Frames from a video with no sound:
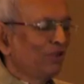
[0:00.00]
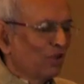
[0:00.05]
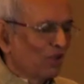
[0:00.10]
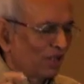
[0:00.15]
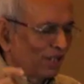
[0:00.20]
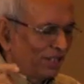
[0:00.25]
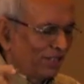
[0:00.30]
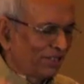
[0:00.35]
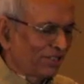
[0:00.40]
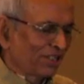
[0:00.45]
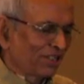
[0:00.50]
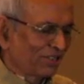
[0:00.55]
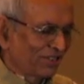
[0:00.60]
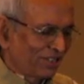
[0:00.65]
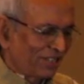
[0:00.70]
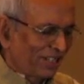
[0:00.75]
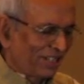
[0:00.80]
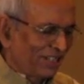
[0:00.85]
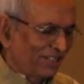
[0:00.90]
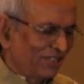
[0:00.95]
you are
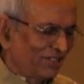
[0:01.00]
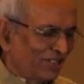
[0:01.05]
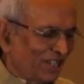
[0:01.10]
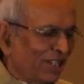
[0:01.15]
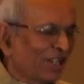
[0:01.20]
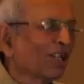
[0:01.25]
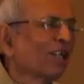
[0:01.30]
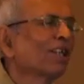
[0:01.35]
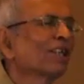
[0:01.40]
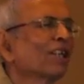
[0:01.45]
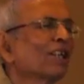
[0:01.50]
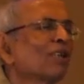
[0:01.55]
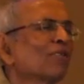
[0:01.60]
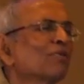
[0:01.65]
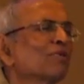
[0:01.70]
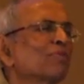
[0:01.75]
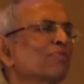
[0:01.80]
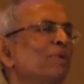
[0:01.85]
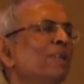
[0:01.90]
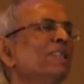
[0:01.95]
interested in sacred
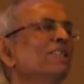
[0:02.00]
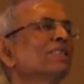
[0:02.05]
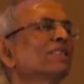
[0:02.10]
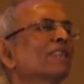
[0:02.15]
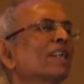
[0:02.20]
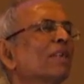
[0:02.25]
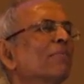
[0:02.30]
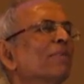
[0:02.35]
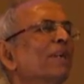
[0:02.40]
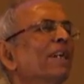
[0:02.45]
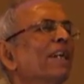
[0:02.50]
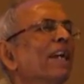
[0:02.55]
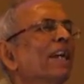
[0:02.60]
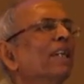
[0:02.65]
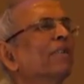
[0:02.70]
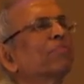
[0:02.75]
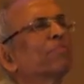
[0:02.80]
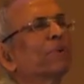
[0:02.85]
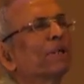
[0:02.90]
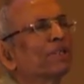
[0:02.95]
groves, please come and
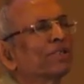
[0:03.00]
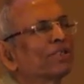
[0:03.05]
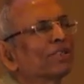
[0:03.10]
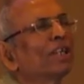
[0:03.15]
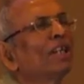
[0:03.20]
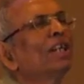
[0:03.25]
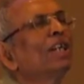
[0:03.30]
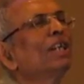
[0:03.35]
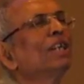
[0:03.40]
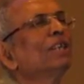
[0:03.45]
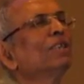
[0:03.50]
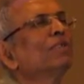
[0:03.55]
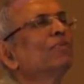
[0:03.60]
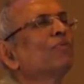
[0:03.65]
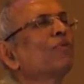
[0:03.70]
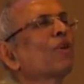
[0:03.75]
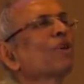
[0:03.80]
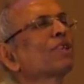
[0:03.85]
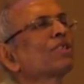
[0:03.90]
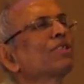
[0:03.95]
help us. The
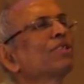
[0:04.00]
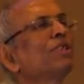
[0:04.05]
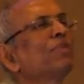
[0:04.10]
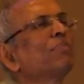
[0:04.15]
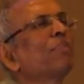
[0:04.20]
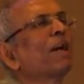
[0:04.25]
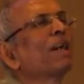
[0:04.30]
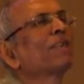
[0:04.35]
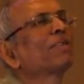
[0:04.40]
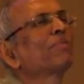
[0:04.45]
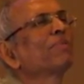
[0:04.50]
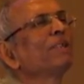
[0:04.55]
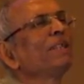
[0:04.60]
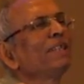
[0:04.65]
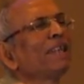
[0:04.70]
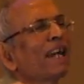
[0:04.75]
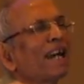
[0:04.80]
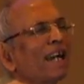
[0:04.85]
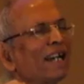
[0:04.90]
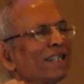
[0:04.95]
forest
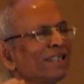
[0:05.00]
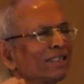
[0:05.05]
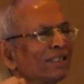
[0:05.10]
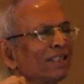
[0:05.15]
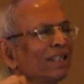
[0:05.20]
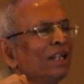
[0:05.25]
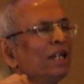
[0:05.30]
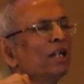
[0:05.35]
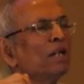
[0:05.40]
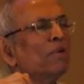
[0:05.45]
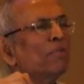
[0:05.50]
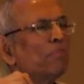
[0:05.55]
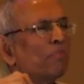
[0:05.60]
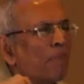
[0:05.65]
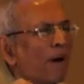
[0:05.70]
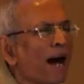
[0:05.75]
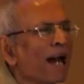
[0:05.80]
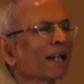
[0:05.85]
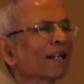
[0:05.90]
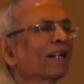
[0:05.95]
department has
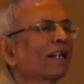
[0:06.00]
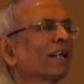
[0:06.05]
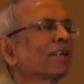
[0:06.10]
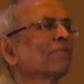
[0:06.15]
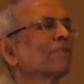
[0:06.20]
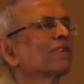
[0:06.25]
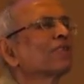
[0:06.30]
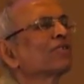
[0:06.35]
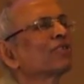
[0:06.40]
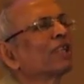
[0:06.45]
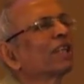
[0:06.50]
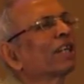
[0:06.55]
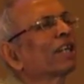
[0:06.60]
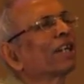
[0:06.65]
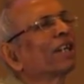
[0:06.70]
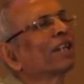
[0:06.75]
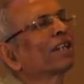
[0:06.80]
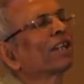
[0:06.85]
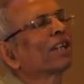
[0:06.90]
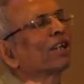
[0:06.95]
marked our
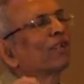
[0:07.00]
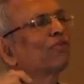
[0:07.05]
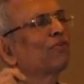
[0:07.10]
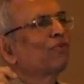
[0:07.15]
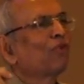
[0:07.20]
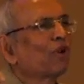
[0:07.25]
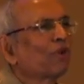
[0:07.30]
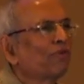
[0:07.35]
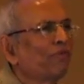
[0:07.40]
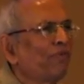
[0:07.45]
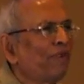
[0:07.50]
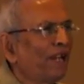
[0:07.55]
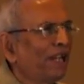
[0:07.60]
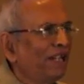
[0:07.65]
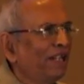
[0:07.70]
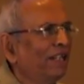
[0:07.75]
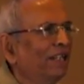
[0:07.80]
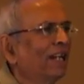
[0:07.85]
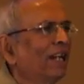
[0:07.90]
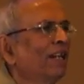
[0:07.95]
sacred grove for
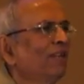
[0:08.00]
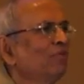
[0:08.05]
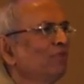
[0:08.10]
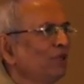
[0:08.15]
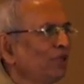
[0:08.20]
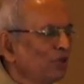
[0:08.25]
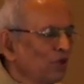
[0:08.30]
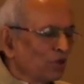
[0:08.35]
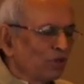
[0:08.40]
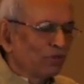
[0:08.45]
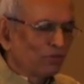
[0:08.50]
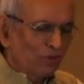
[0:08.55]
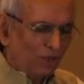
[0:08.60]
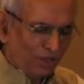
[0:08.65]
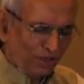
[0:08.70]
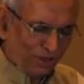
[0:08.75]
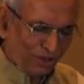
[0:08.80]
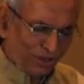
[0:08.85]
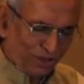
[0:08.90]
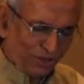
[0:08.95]
felling, and we don't
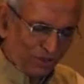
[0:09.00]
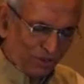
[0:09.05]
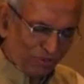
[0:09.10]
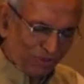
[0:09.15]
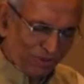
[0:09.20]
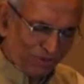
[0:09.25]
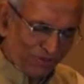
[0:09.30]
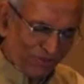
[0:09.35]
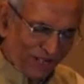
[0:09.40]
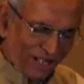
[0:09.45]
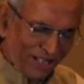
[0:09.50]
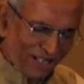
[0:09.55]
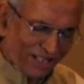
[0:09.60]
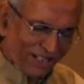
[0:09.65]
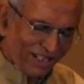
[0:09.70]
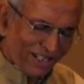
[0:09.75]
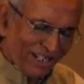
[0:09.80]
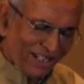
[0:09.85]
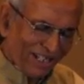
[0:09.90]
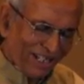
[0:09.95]
want it to be felled.
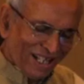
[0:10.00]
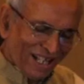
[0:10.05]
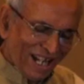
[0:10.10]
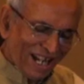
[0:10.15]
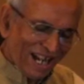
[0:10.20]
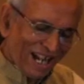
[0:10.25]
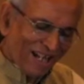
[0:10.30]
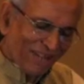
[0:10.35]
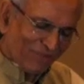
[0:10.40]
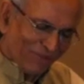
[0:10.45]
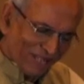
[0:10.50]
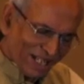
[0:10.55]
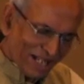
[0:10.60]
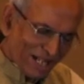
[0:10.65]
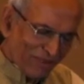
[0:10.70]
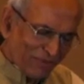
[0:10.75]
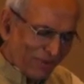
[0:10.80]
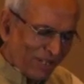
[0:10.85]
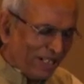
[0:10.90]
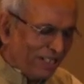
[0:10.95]
And when
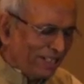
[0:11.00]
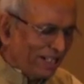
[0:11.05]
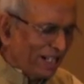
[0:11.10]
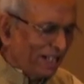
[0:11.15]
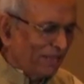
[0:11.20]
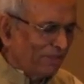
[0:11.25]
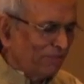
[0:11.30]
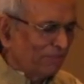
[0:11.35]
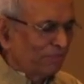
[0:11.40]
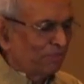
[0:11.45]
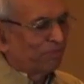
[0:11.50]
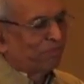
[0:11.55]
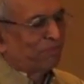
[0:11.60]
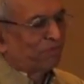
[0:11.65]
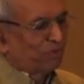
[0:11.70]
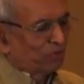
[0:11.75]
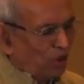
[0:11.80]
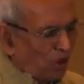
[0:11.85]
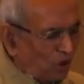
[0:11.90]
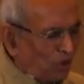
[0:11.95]
I went and
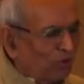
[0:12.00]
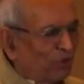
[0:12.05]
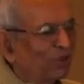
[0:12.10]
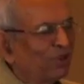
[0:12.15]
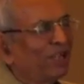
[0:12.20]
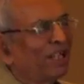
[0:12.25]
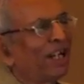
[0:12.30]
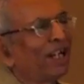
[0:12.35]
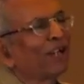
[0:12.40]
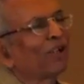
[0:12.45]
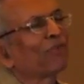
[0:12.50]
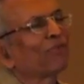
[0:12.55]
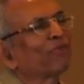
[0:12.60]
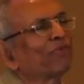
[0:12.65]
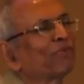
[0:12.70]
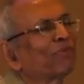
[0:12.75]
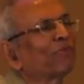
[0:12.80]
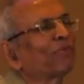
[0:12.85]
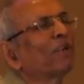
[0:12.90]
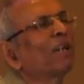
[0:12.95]
talked to the head of
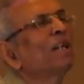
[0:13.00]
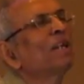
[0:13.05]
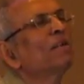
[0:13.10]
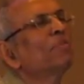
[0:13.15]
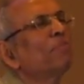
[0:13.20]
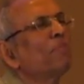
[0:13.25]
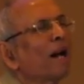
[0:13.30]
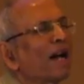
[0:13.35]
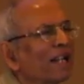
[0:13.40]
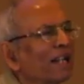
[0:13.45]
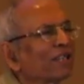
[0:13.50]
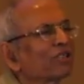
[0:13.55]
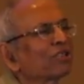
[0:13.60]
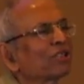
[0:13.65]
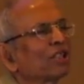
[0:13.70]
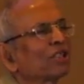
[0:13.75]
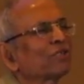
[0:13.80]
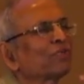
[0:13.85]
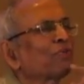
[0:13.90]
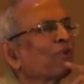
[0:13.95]

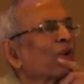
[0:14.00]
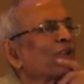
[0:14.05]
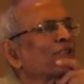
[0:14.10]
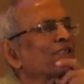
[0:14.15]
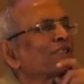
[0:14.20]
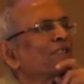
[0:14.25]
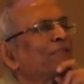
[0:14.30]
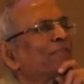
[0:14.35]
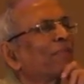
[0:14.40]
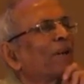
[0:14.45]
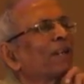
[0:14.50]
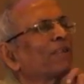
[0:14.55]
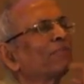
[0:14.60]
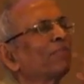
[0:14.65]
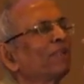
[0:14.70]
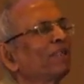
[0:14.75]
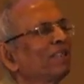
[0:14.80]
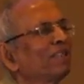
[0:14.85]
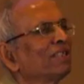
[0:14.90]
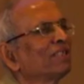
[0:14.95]
Maharashtra's forest
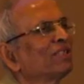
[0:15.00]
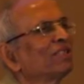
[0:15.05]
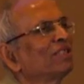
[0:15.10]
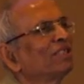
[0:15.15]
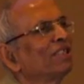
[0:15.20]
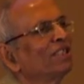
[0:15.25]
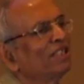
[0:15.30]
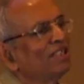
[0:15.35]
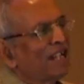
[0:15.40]
department, this is in